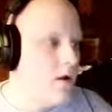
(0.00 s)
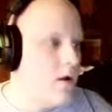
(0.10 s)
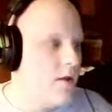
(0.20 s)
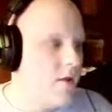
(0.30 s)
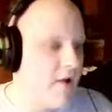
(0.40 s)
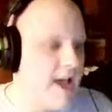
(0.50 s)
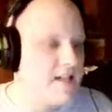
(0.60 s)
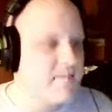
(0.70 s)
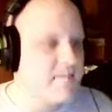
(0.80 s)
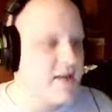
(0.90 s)
There
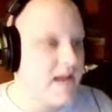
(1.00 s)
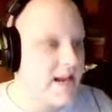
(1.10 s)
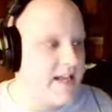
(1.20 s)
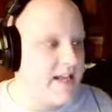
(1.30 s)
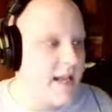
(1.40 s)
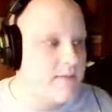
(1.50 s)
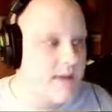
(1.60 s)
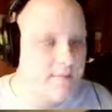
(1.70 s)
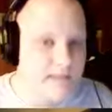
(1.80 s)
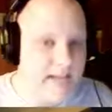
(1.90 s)
hasn't been any games
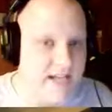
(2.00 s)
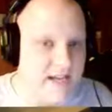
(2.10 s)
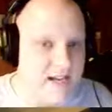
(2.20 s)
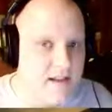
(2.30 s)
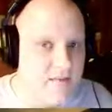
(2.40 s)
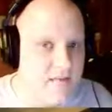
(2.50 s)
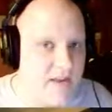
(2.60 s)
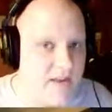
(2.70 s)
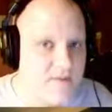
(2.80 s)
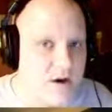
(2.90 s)
I played that
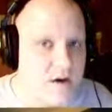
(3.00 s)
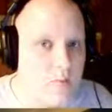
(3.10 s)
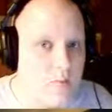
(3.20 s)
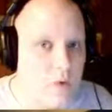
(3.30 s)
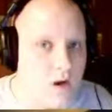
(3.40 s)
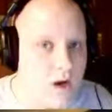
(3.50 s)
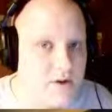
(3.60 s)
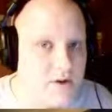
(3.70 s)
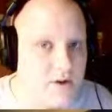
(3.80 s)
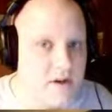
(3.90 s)
I've gone
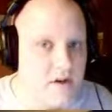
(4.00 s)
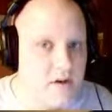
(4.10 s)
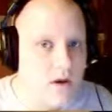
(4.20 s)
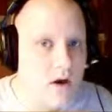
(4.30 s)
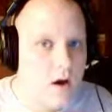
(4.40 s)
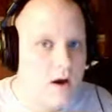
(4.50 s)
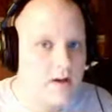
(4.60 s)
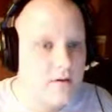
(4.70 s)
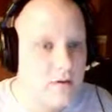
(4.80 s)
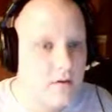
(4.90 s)
100
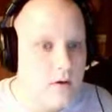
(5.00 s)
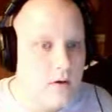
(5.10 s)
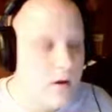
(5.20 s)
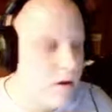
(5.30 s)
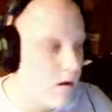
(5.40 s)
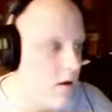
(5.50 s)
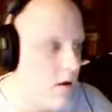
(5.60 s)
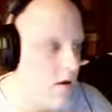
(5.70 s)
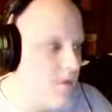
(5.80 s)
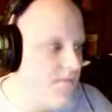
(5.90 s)
on.
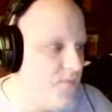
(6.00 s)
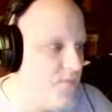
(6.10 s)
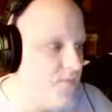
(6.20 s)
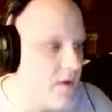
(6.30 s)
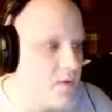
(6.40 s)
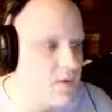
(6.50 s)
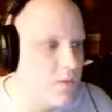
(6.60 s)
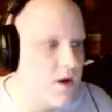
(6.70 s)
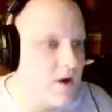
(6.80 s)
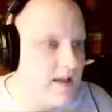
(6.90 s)
There was
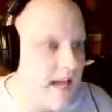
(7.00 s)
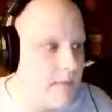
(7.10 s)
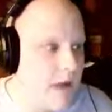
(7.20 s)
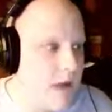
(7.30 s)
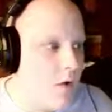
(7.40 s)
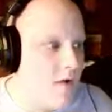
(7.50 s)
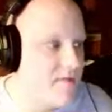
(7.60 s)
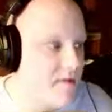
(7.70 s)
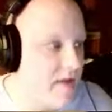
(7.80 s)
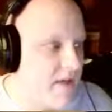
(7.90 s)
one game,
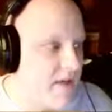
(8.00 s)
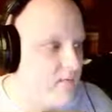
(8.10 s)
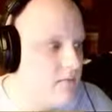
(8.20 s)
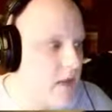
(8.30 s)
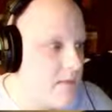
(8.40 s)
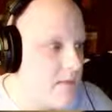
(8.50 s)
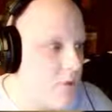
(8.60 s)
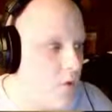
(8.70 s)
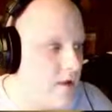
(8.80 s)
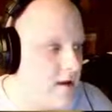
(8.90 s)
however, that my
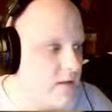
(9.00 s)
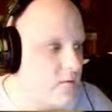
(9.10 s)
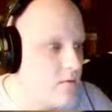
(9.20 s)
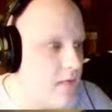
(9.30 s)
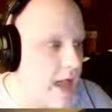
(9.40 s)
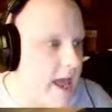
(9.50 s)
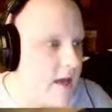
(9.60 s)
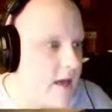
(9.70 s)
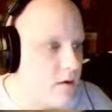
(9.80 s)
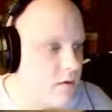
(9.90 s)
opponent
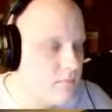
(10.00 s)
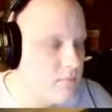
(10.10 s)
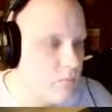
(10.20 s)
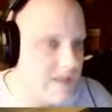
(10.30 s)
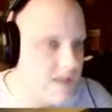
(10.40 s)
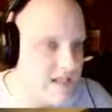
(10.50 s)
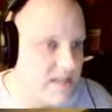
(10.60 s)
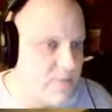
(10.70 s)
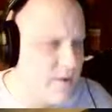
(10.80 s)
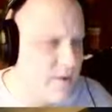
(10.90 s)
had, or was
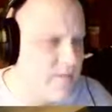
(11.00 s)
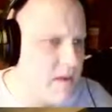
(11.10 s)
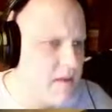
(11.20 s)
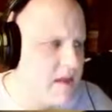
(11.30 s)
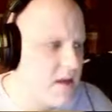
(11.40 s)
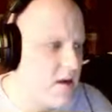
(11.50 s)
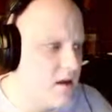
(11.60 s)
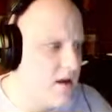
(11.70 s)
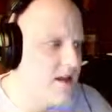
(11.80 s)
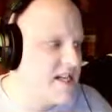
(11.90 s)
left with maybe
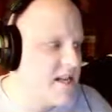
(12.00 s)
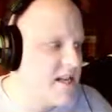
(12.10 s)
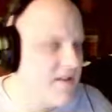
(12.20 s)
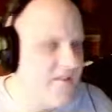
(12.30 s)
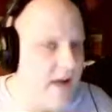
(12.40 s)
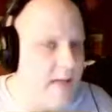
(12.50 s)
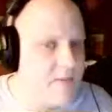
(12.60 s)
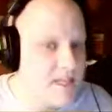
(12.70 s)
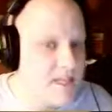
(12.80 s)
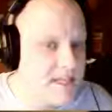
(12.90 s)
75
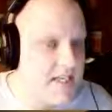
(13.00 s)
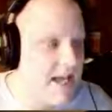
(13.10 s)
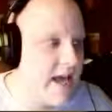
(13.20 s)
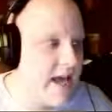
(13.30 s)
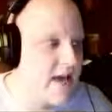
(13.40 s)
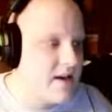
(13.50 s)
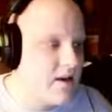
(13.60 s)
because he had